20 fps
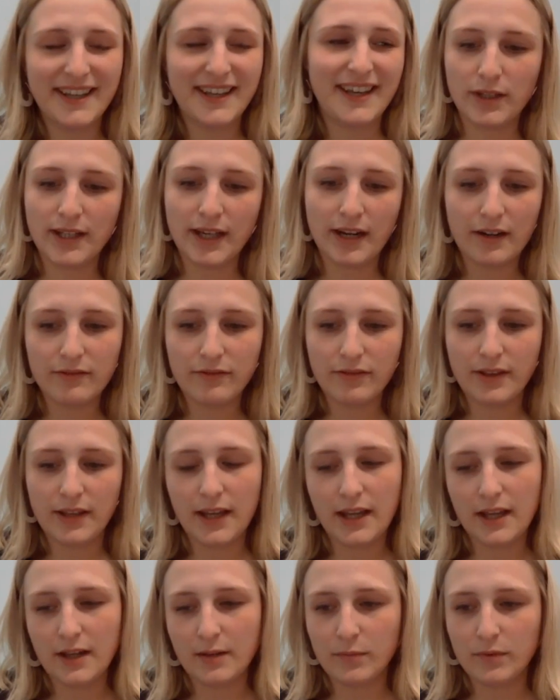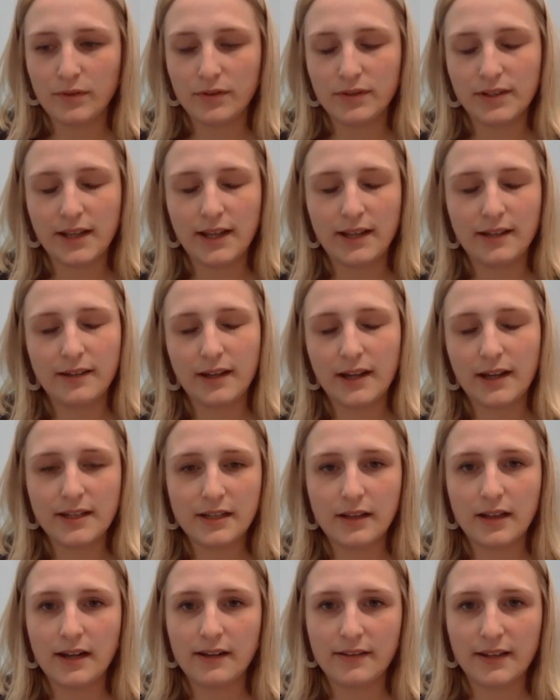We cared for the animals. I
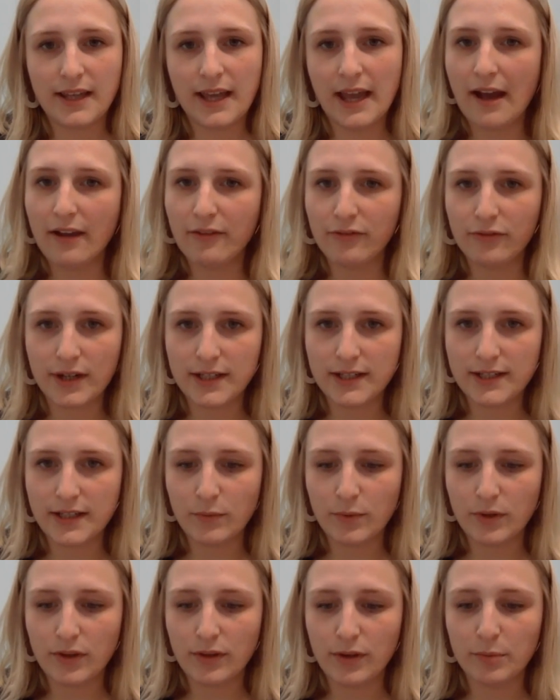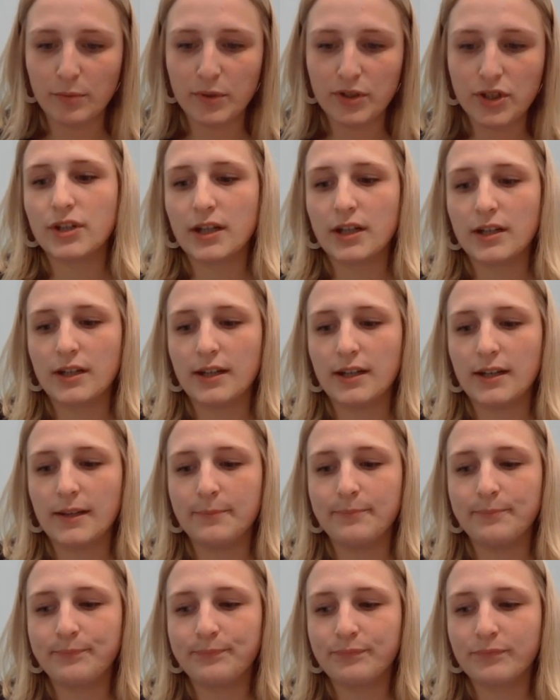did a lot of the calf raising with her, but she had
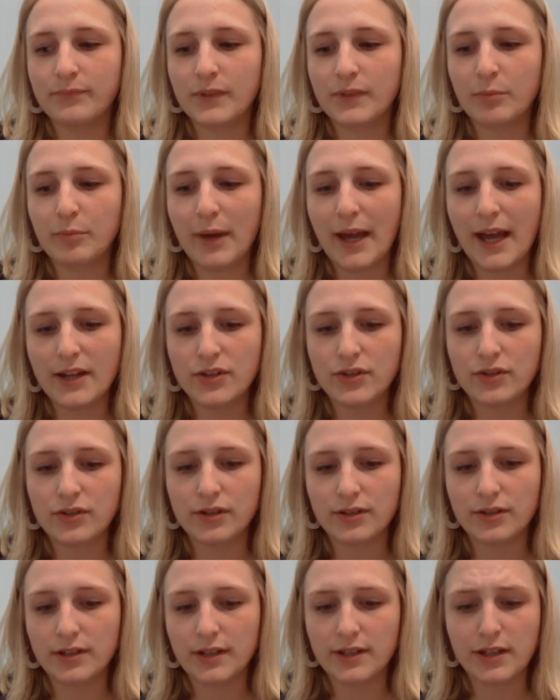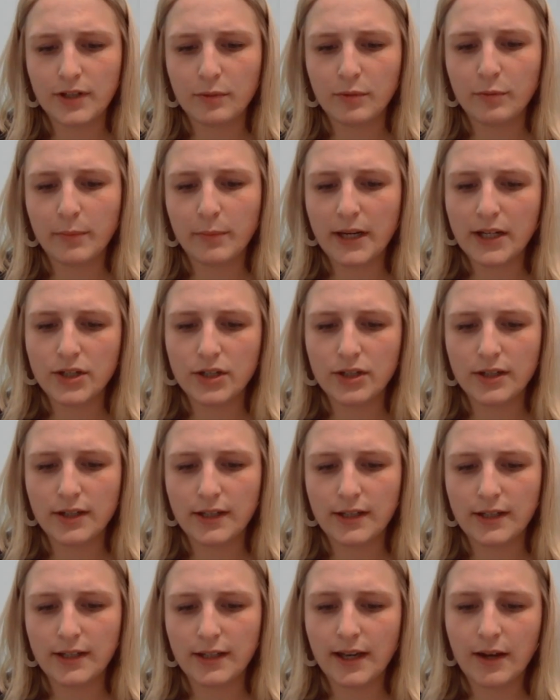a bachelor's, a double major
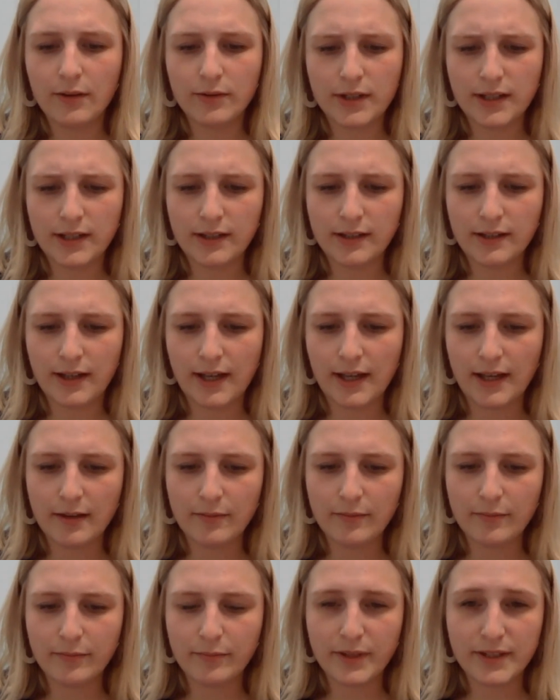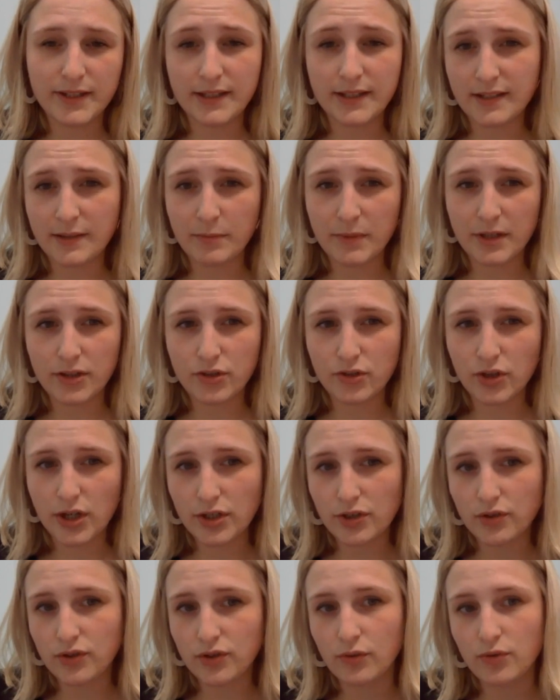in accounting and business
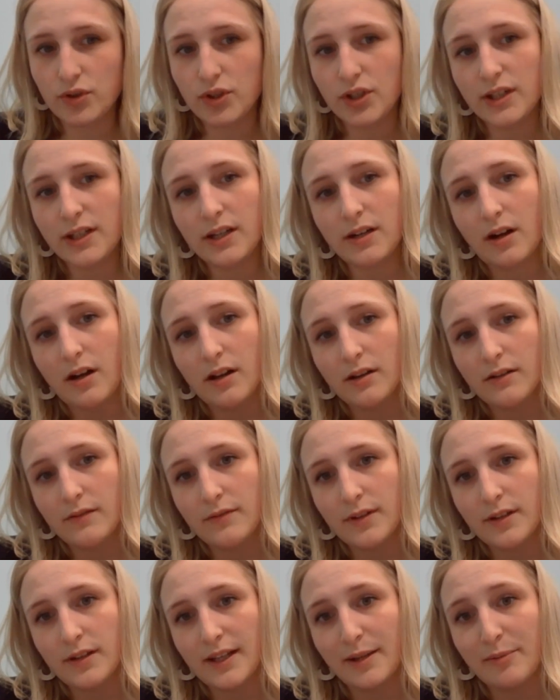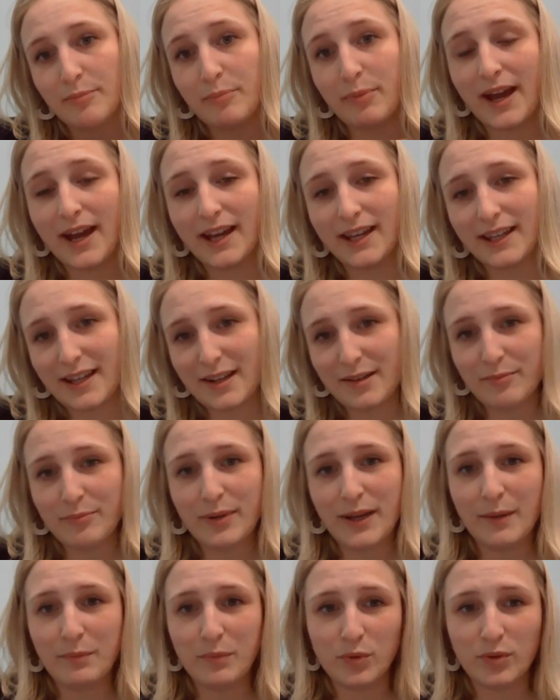administration. So she did all of the back end
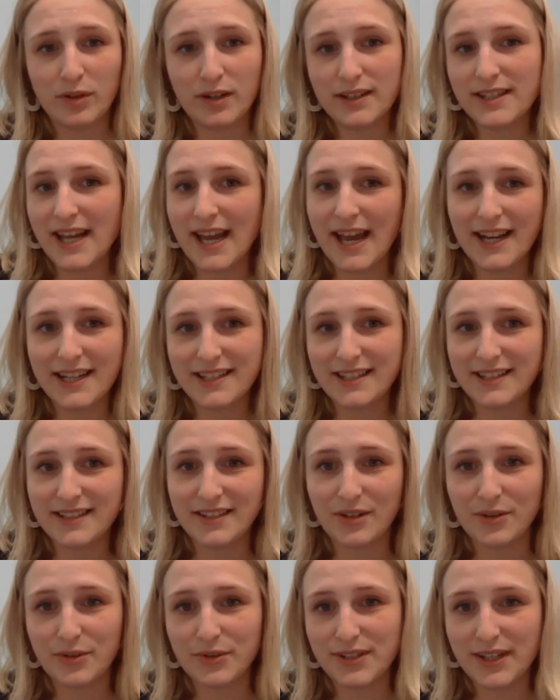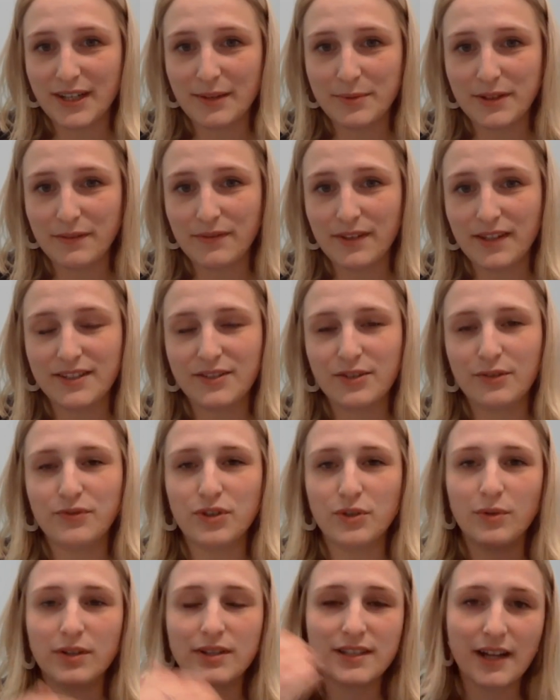paperwork, taxes, those types of things. So if
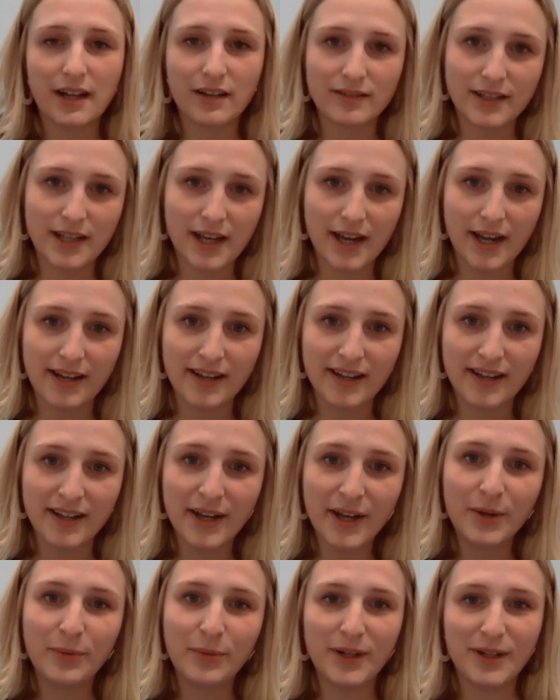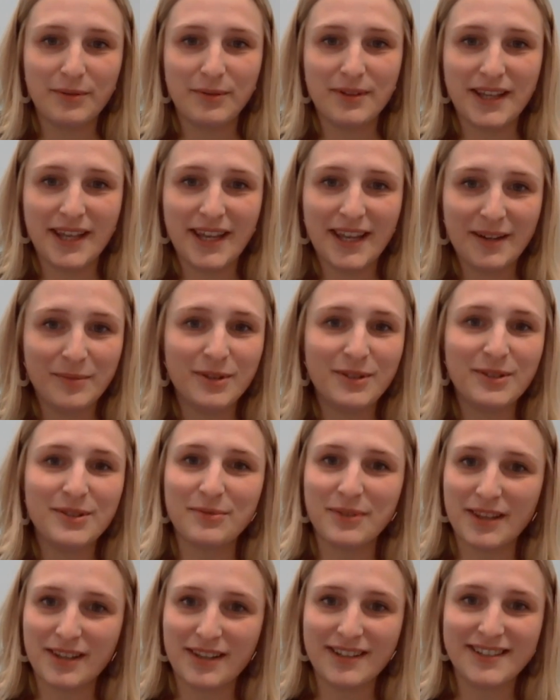she wasn't outside working with the animals,
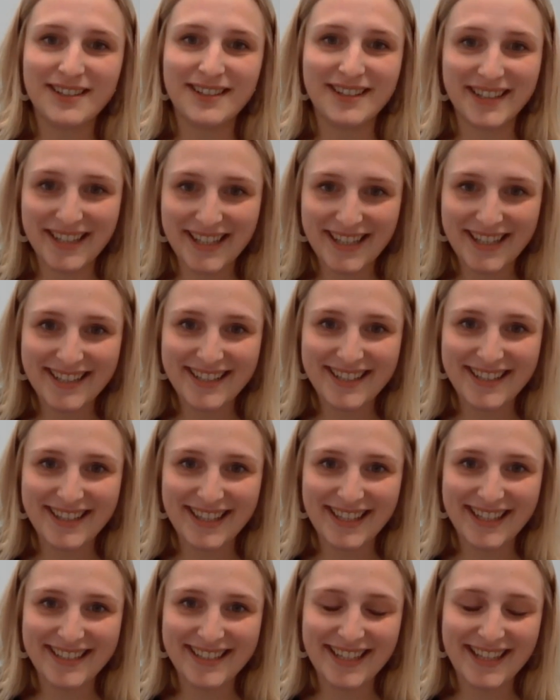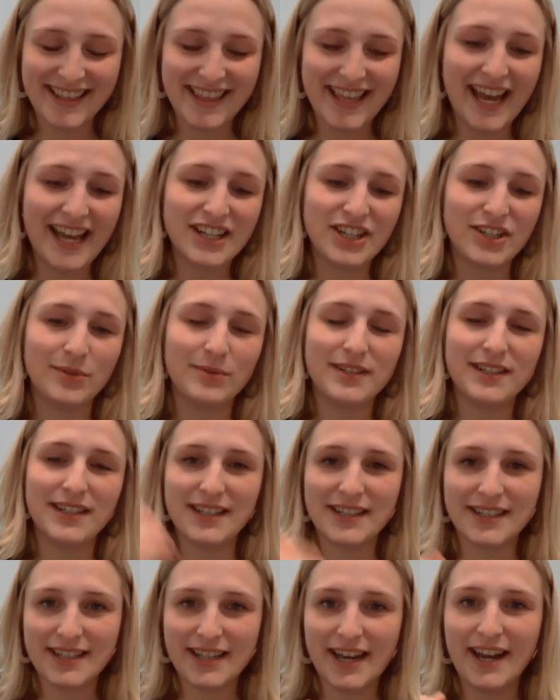with us and the kids and things like that, she was
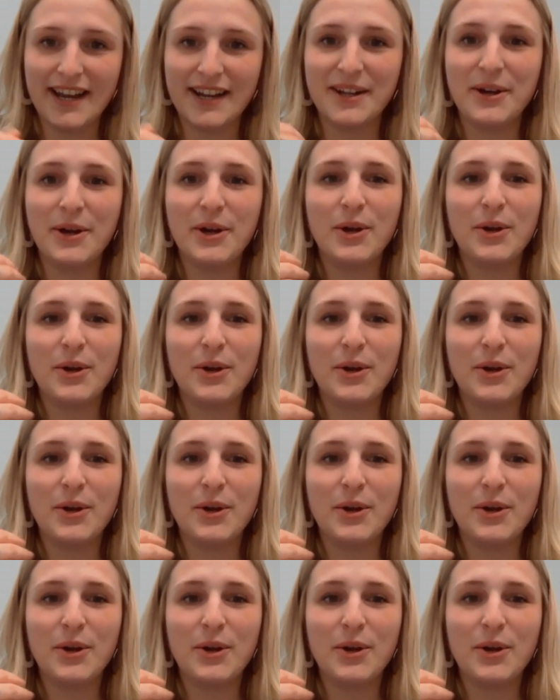inside